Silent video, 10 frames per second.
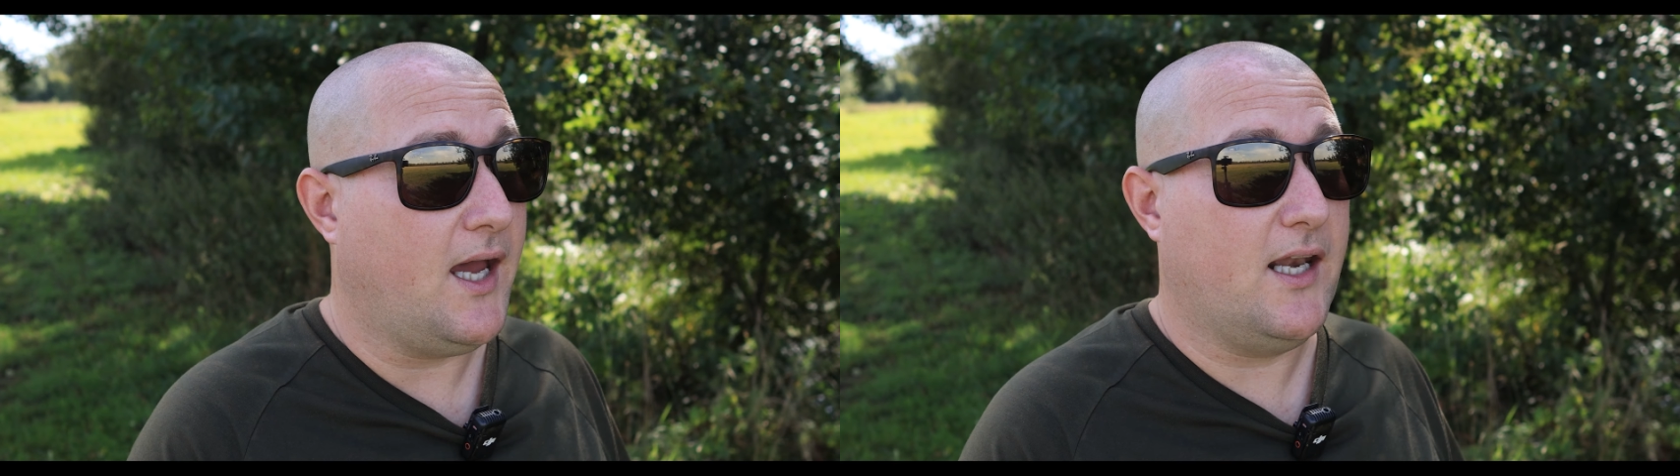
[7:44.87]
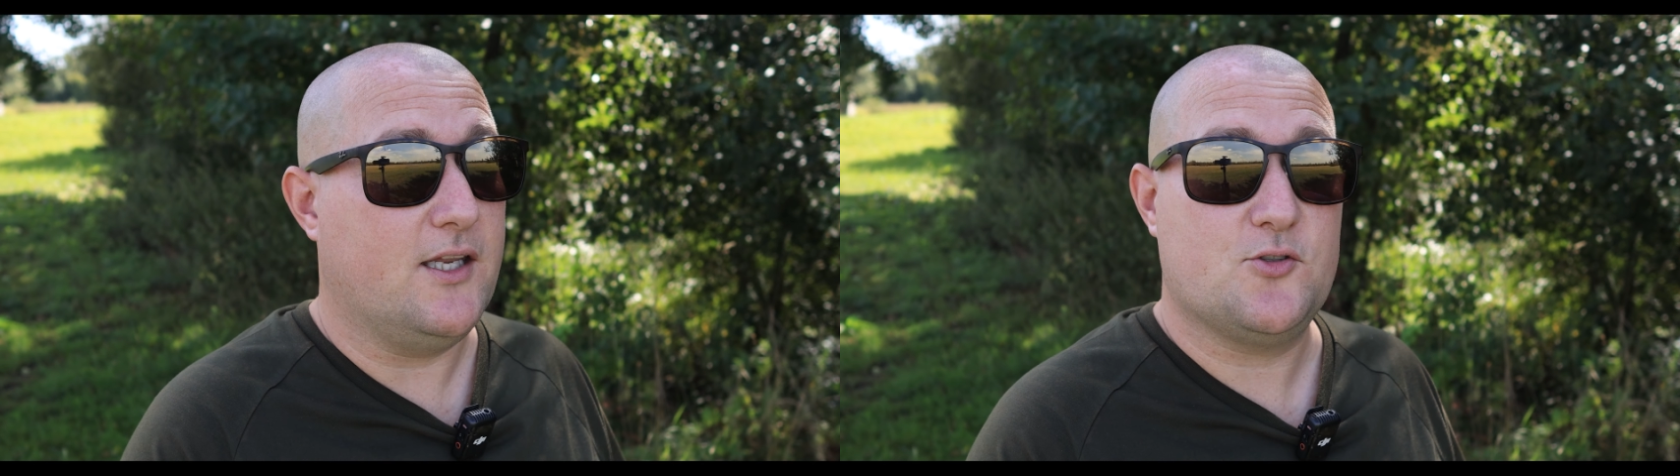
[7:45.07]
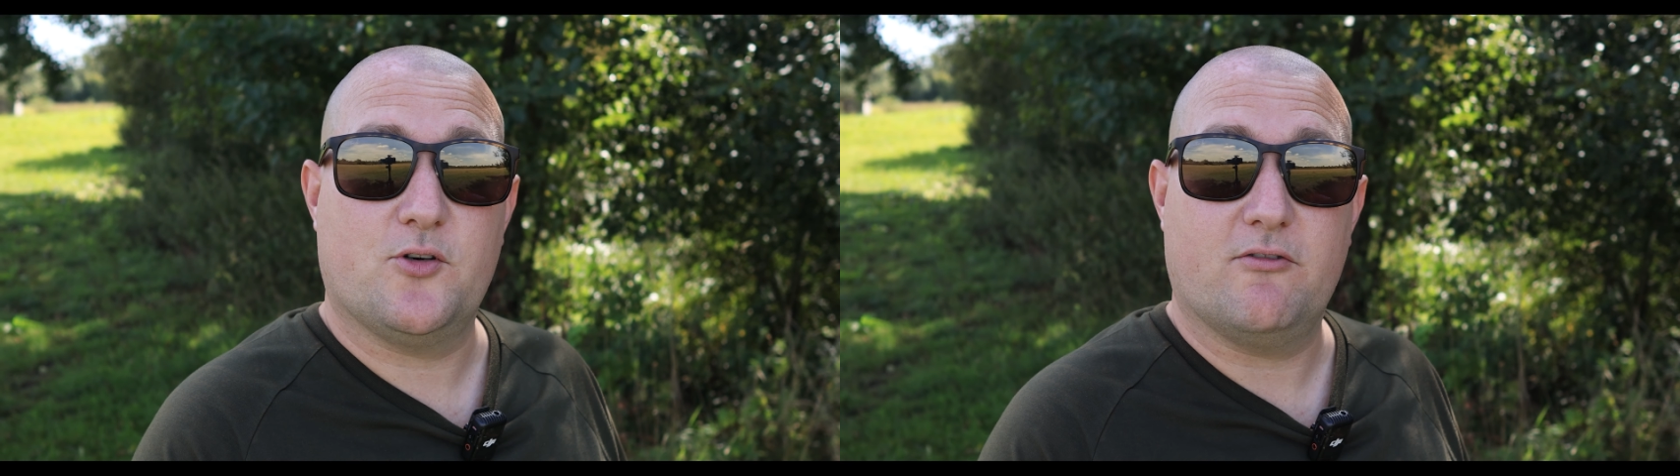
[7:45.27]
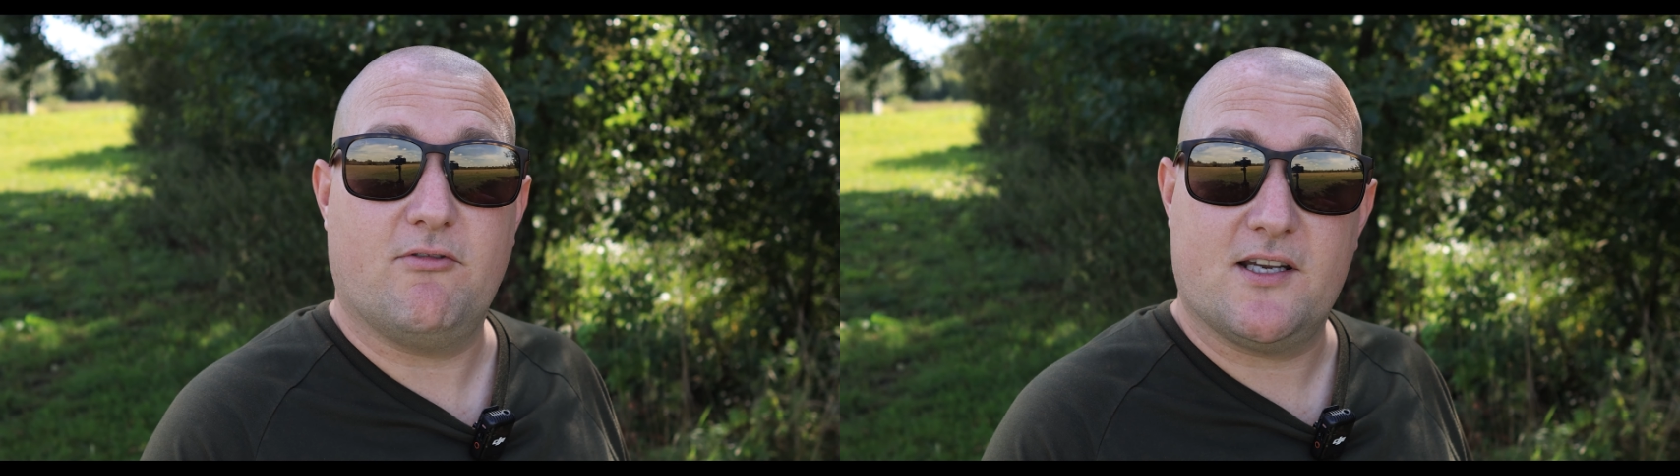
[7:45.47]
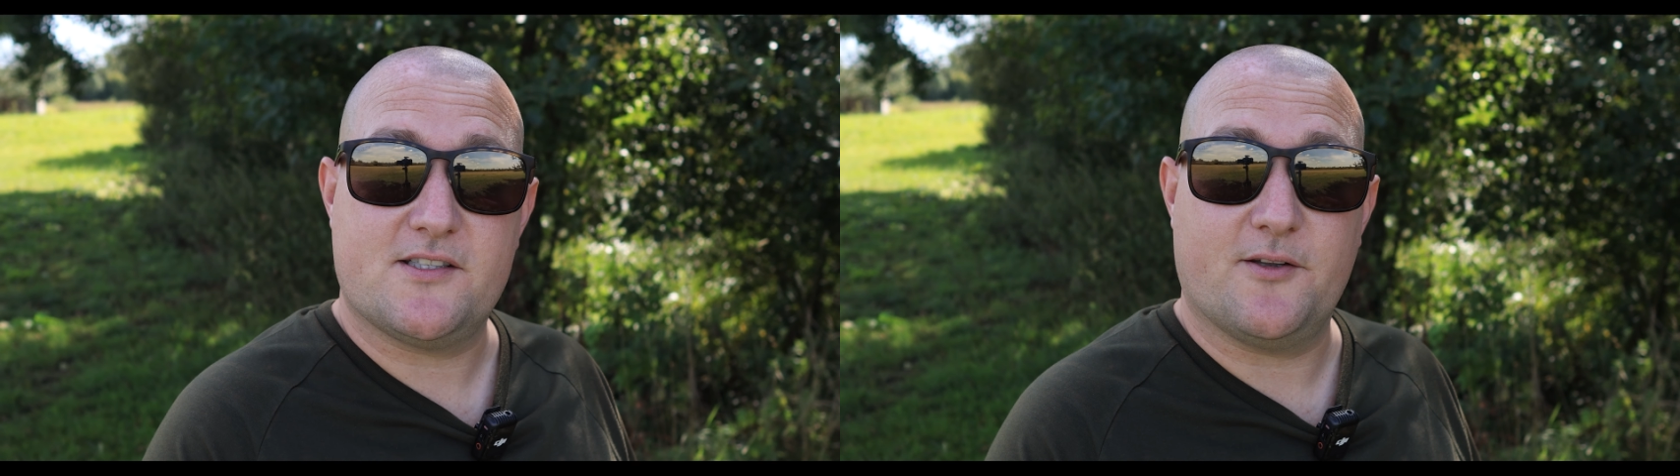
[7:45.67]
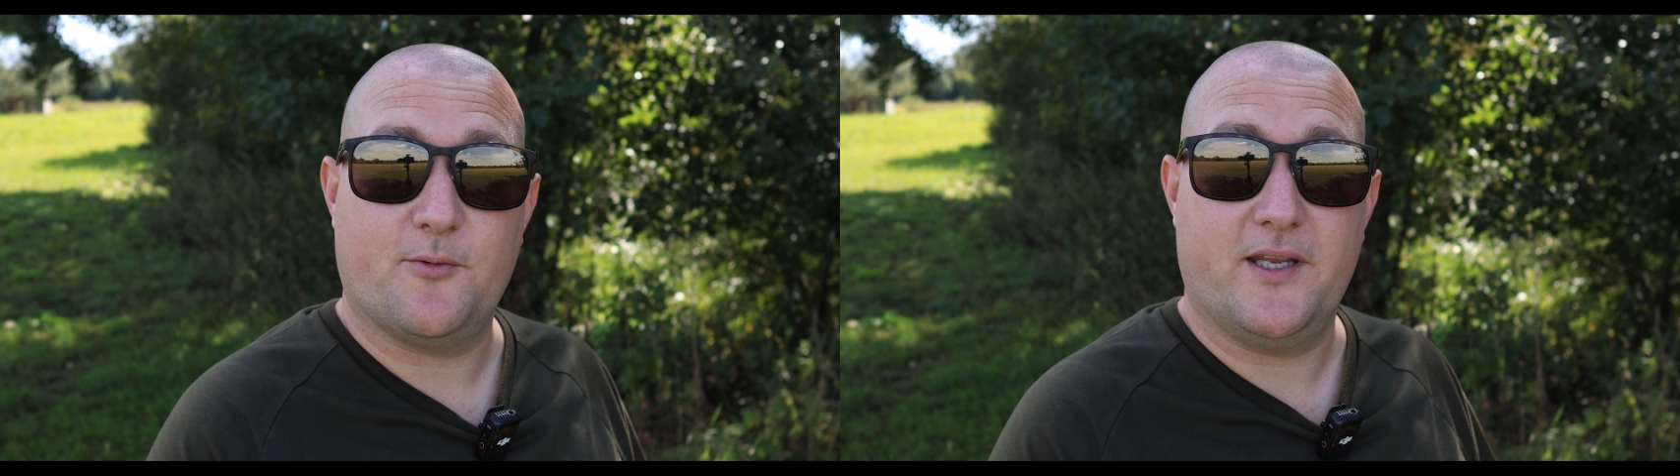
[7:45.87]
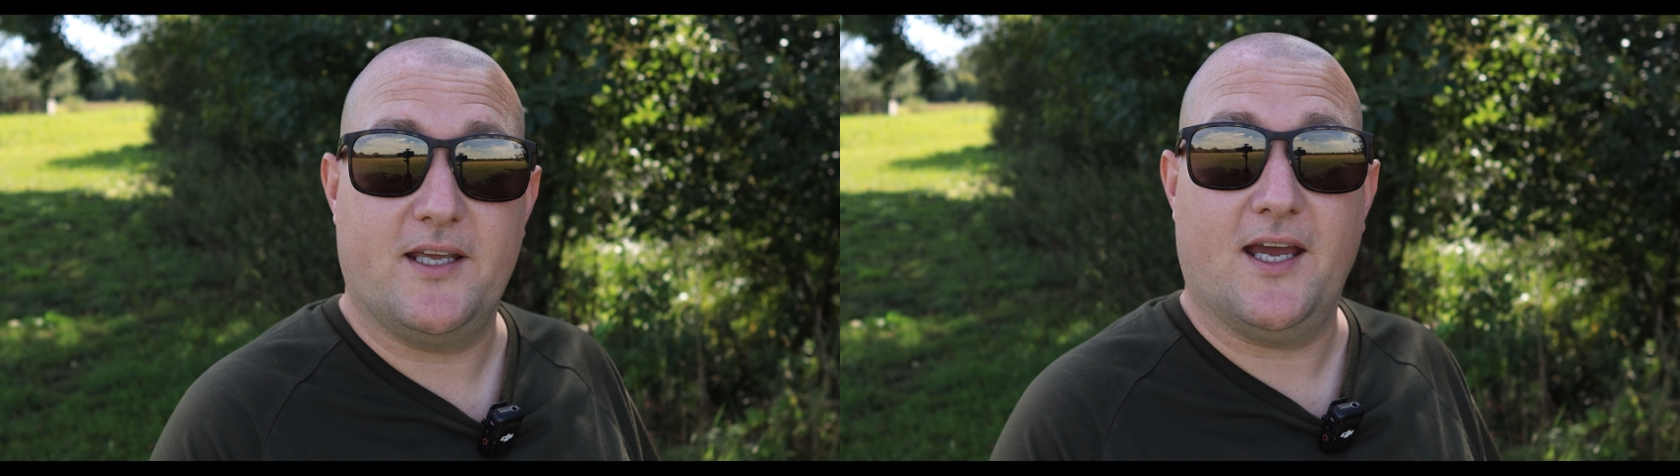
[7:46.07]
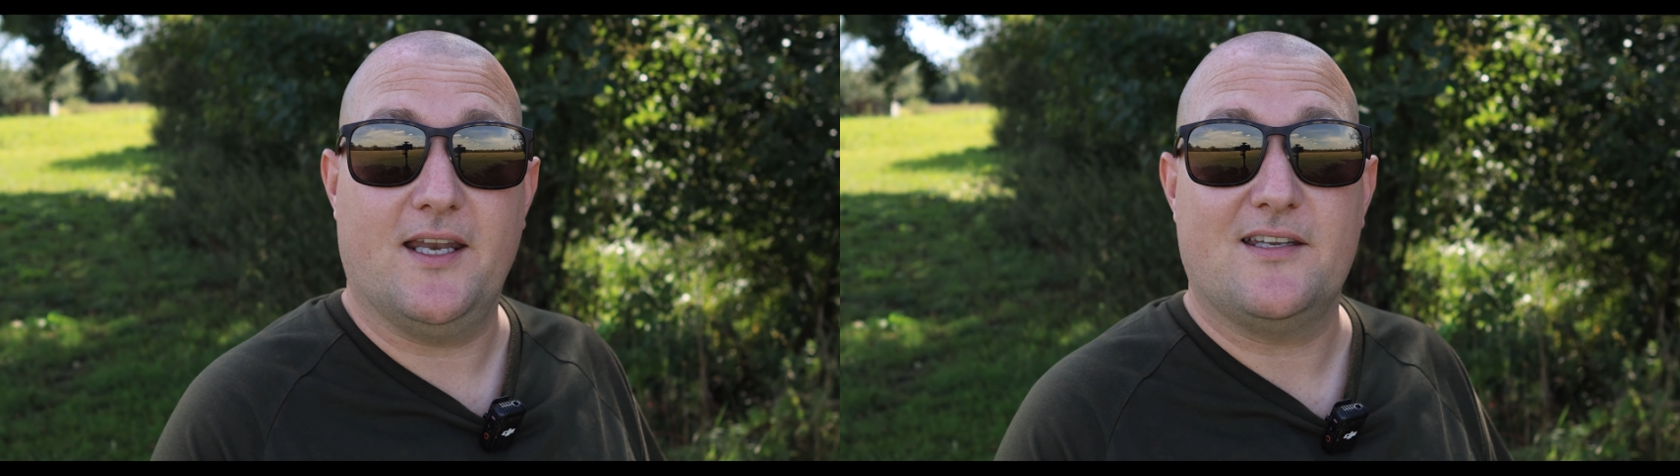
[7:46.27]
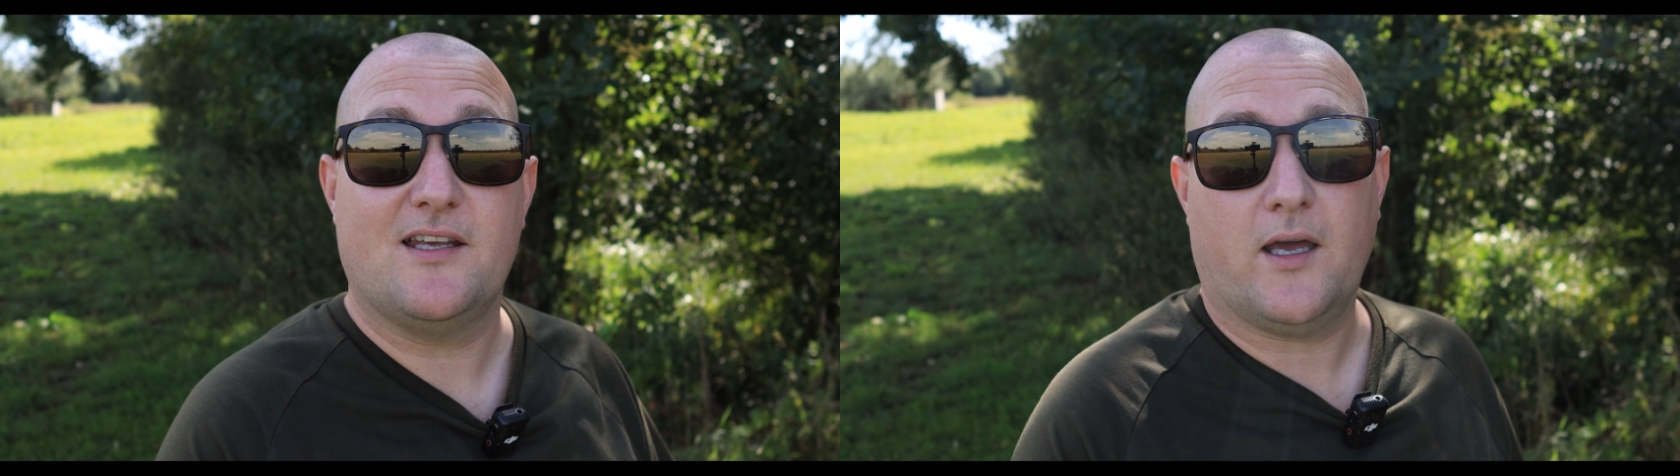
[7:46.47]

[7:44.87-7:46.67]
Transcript: and enjoy the rest of the weekend.